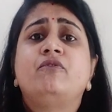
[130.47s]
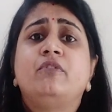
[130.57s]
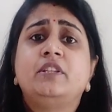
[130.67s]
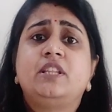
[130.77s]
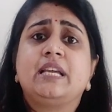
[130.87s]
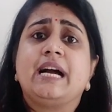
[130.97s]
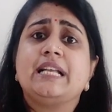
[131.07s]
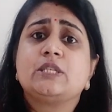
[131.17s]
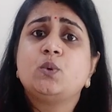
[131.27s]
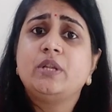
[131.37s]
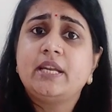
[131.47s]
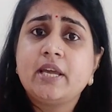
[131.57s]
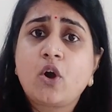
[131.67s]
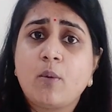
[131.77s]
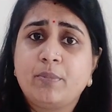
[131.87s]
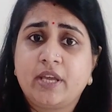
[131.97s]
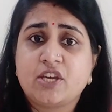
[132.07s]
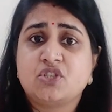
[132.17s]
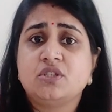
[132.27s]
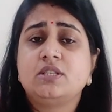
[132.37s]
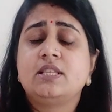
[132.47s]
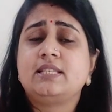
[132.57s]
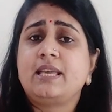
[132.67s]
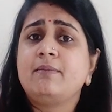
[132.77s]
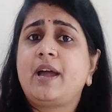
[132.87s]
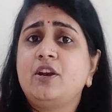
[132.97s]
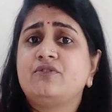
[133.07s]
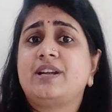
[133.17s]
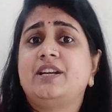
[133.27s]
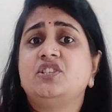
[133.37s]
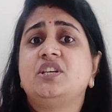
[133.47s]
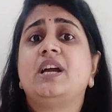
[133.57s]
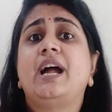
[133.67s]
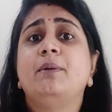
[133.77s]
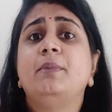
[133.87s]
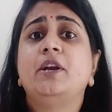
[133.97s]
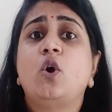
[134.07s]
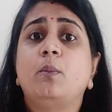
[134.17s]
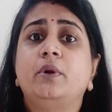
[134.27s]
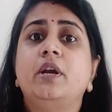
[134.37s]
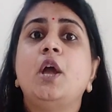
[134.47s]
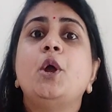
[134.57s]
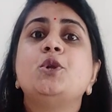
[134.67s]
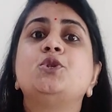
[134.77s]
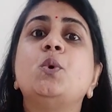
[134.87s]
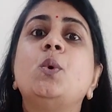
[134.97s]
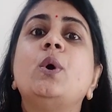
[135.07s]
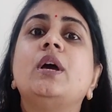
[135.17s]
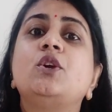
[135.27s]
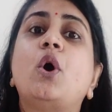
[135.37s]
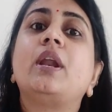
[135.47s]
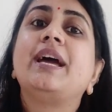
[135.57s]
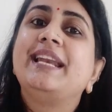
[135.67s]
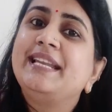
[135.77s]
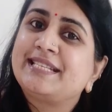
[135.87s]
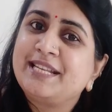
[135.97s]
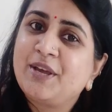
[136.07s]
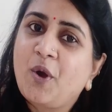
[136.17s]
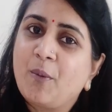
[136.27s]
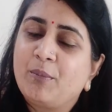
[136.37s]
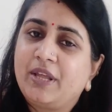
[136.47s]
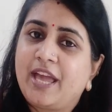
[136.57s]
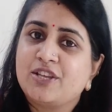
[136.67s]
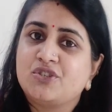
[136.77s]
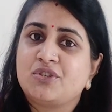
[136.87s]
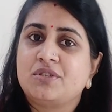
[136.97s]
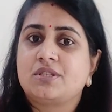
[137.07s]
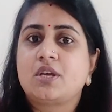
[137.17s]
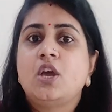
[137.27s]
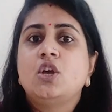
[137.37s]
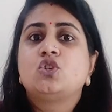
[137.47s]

With regards to reading comprehensions, the same kind of strategy can't be adopted to your listening comprehensions.